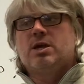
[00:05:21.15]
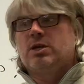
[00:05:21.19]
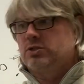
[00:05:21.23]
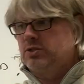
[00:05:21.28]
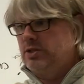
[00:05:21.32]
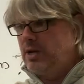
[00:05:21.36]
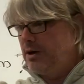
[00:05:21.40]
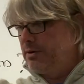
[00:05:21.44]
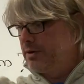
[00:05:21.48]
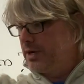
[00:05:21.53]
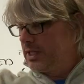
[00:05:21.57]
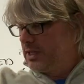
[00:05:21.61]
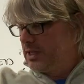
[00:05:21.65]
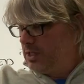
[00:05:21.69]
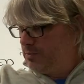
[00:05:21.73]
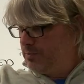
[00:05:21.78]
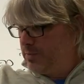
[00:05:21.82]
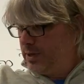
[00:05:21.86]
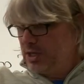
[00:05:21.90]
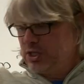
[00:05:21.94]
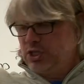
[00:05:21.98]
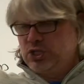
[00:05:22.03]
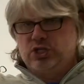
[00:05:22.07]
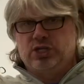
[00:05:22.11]
So now we have got these
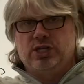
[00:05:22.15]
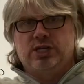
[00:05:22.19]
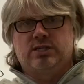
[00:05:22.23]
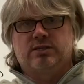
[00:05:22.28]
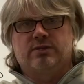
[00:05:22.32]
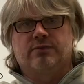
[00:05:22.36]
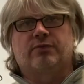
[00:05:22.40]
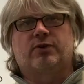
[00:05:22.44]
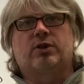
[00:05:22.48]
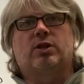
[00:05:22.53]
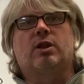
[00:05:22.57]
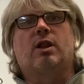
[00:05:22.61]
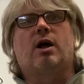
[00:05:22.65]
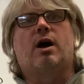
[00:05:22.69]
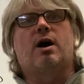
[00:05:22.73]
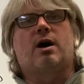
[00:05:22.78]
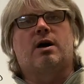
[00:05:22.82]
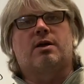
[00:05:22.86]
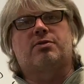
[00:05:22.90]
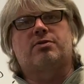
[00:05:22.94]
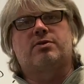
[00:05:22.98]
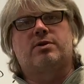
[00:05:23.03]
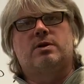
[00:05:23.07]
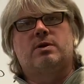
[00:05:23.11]
big sheets of
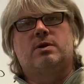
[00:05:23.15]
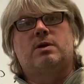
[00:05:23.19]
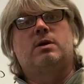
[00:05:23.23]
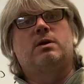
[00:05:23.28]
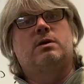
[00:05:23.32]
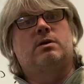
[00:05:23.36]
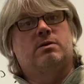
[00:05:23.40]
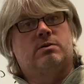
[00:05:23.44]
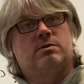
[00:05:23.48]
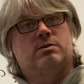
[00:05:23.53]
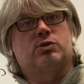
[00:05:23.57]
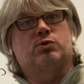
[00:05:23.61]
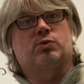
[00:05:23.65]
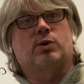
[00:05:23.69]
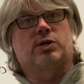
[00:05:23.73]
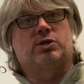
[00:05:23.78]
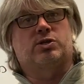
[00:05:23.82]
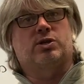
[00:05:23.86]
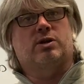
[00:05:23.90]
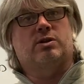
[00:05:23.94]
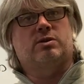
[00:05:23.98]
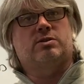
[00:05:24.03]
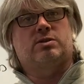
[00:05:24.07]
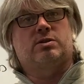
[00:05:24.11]
cloth.
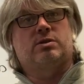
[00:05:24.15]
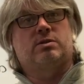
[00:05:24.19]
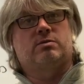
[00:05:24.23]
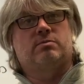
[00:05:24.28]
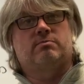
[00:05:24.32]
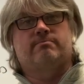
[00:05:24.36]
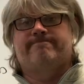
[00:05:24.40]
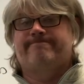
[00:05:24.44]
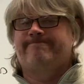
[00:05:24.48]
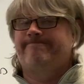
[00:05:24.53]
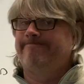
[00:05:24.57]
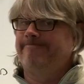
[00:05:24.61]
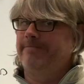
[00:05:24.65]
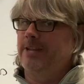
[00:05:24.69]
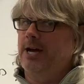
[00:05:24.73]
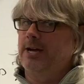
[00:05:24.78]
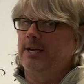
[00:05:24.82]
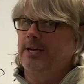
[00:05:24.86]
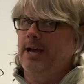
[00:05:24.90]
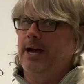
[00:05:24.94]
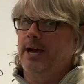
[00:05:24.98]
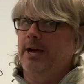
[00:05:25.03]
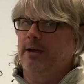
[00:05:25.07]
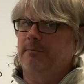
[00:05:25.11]
Sweatshirts?
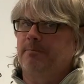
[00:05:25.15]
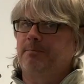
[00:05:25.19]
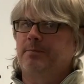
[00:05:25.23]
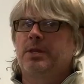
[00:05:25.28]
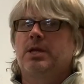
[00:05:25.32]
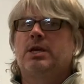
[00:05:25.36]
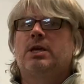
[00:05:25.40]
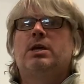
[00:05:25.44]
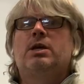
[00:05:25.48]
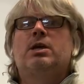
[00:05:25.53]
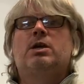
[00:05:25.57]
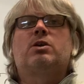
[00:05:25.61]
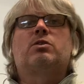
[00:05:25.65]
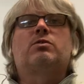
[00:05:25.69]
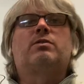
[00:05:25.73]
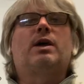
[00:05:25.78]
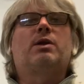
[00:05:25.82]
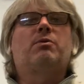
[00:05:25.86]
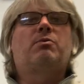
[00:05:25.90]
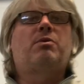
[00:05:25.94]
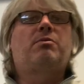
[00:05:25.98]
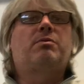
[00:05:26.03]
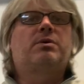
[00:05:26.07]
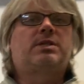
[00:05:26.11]
Not yet.
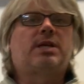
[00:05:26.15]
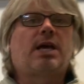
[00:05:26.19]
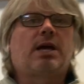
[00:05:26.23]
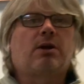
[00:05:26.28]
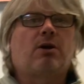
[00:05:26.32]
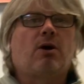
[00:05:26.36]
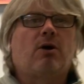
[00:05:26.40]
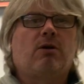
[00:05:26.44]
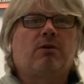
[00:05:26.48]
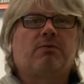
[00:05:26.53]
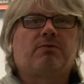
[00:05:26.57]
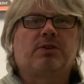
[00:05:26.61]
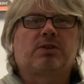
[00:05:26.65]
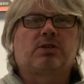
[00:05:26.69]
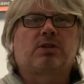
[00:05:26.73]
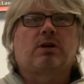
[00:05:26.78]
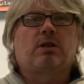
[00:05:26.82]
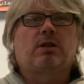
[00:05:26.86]
Then we would take all this